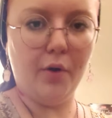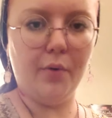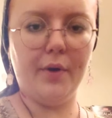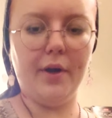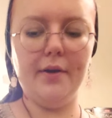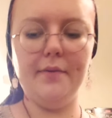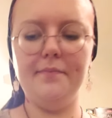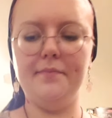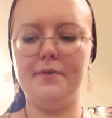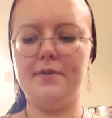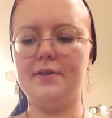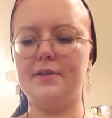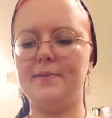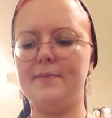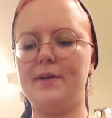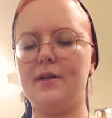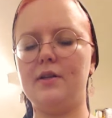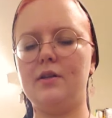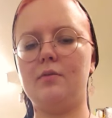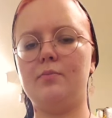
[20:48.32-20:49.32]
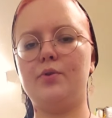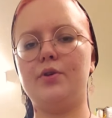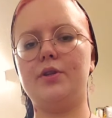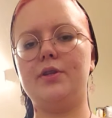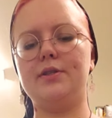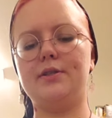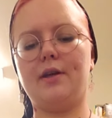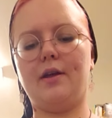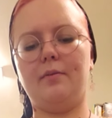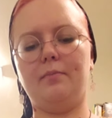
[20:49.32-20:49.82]
Okay, it's been a little more
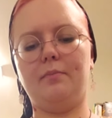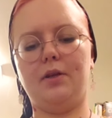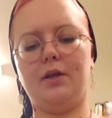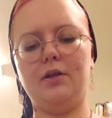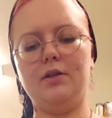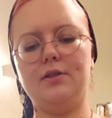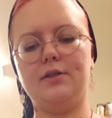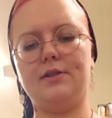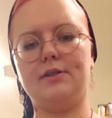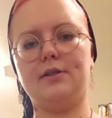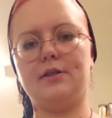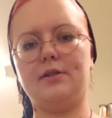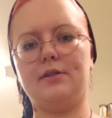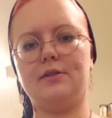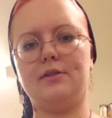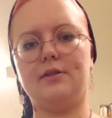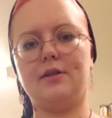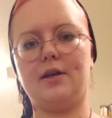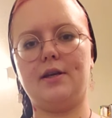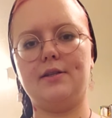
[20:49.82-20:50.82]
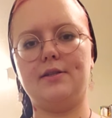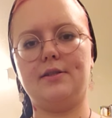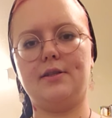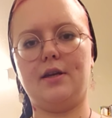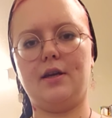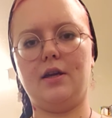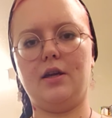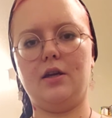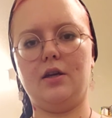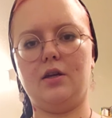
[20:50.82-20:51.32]
than 10 minutes. It's nice
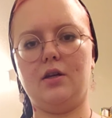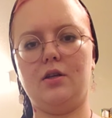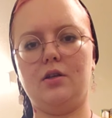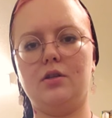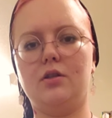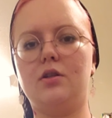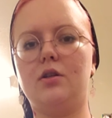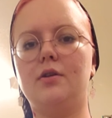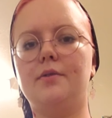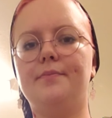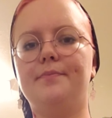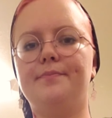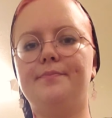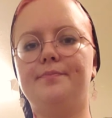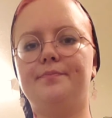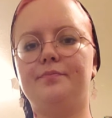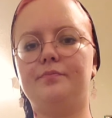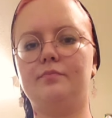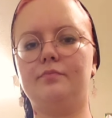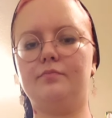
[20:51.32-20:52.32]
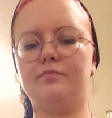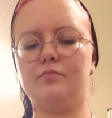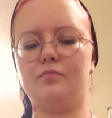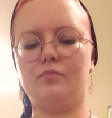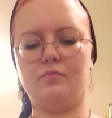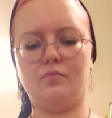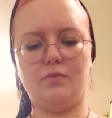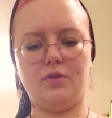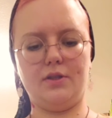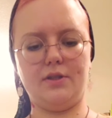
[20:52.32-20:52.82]
and
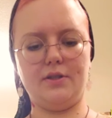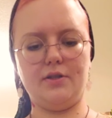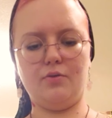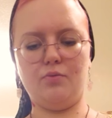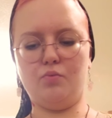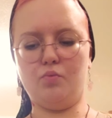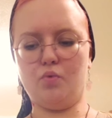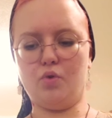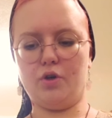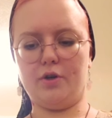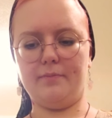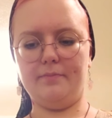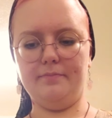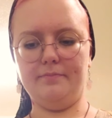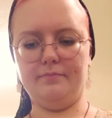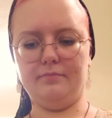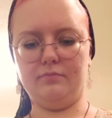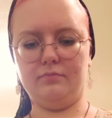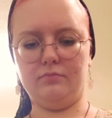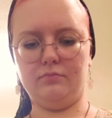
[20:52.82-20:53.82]
still warm.